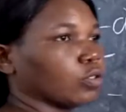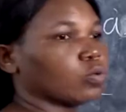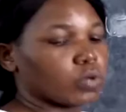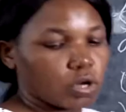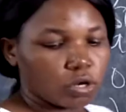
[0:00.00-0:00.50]

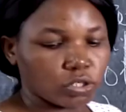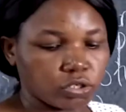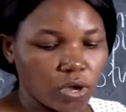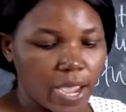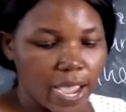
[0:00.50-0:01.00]
we
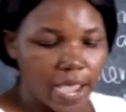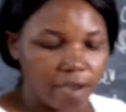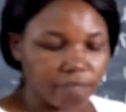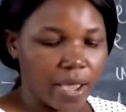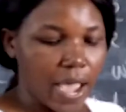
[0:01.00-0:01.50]
also
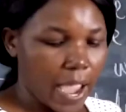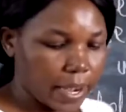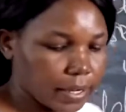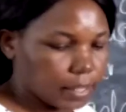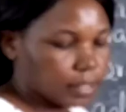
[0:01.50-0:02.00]
have
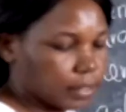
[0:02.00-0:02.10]
and.